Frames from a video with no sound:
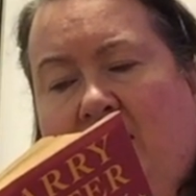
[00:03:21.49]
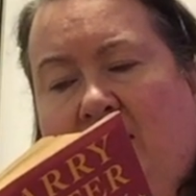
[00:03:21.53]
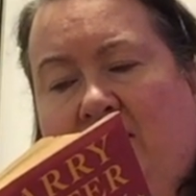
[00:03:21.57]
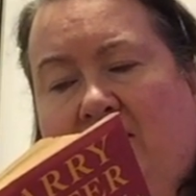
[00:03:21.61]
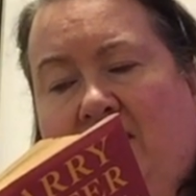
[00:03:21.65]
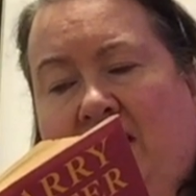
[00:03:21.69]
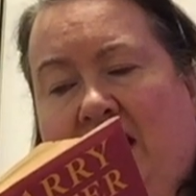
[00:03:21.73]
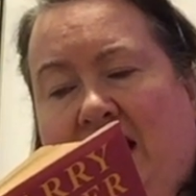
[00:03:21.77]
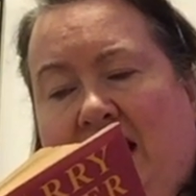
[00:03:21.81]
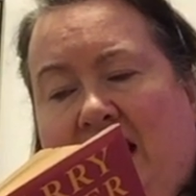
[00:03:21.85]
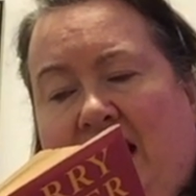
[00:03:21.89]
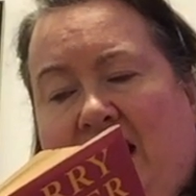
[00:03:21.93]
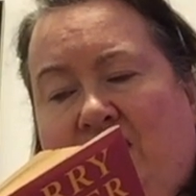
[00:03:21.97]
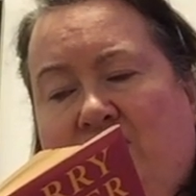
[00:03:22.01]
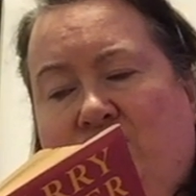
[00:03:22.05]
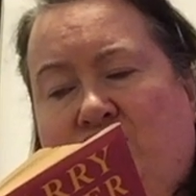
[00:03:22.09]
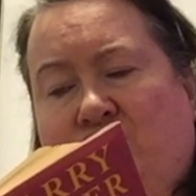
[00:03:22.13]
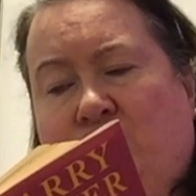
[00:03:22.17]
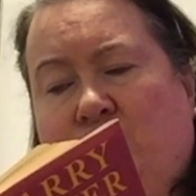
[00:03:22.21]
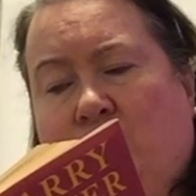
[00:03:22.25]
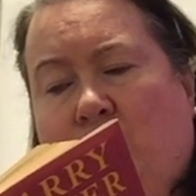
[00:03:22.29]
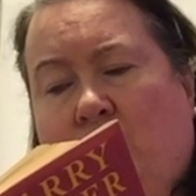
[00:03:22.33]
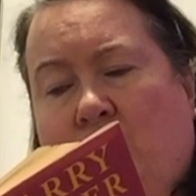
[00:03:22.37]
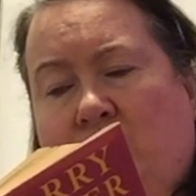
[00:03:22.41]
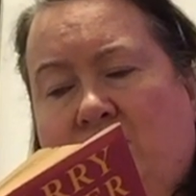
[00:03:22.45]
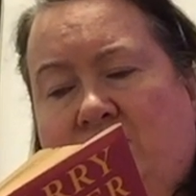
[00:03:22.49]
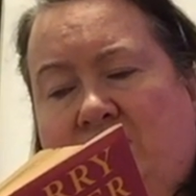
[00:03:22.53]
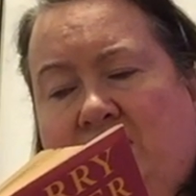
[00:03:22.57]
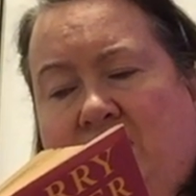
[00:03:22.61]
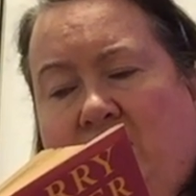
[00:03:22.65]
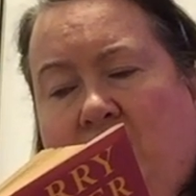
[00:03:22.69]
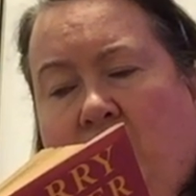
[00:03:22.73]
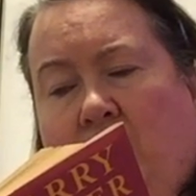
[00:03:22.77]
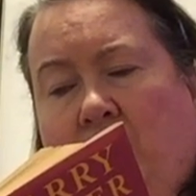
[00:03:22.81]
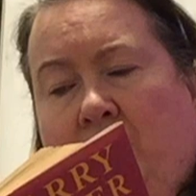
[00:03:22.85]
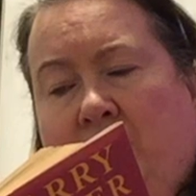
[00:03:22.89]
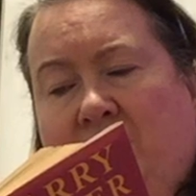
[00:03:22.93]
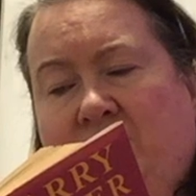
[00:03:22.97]
They edged towards the
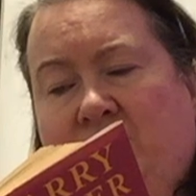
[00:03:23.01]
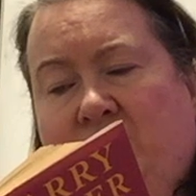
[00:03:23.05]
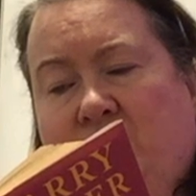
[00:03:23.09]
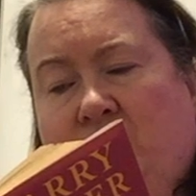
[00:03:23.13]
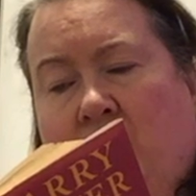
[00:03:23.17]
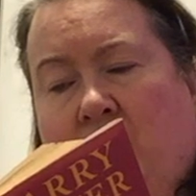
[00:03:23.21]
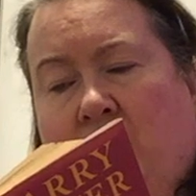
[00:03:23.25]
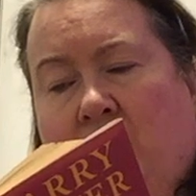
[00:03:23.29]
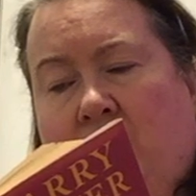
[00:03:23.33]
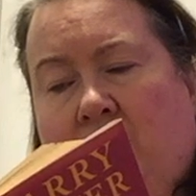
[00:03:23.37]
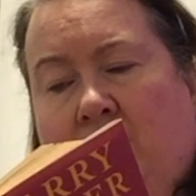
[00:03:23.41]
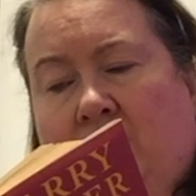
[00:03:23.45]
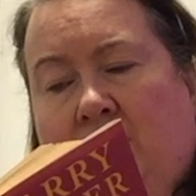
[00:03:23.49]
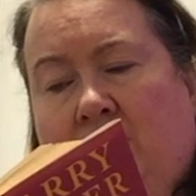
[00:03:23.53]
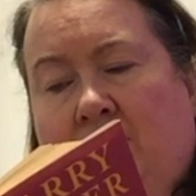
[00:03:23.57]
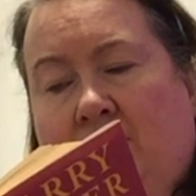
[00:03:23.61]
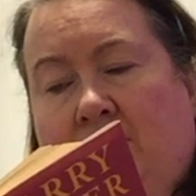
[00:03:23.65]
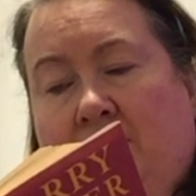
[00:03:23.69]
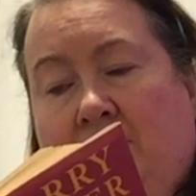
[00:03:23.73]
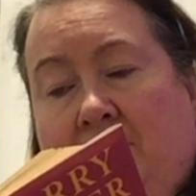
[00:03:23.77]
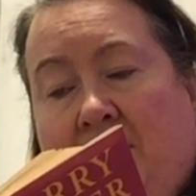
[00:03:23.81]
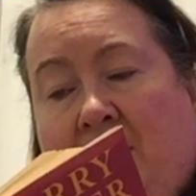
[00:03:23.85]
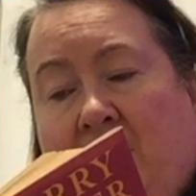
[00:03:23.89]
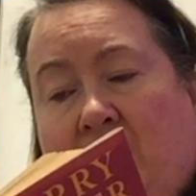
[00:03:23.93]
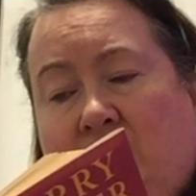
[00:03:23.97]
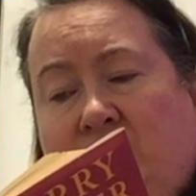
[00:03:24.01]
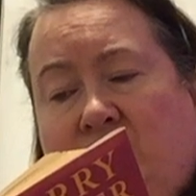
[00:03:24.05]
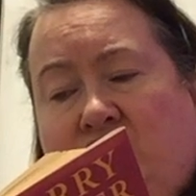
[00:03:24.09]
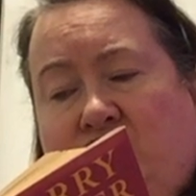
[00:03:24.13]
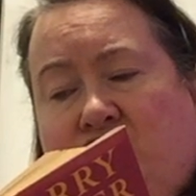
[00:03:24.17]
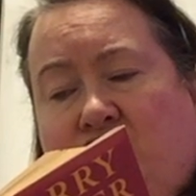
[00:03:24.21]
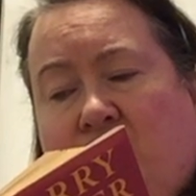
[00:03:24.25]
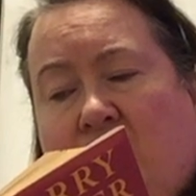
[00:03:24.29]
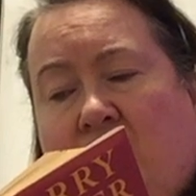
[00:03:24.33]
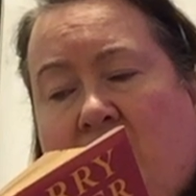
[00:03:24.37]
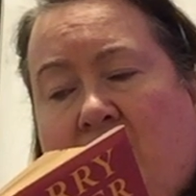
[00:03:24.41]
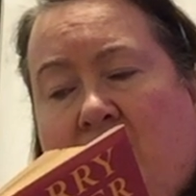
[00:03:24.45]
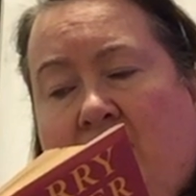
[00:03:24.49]
open door, mouths
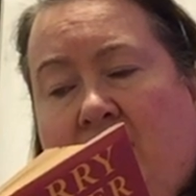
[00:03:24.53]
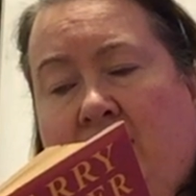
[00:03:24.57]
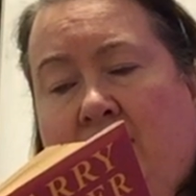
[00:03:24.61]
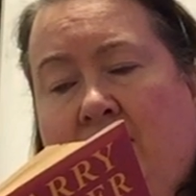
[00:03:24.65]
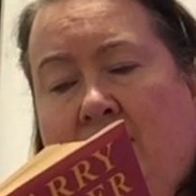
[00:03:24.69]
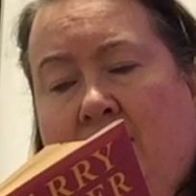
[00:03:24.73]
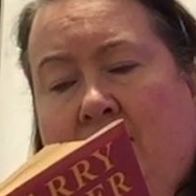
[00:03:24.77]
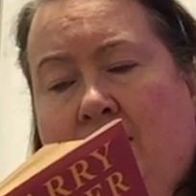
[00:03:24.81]
dry,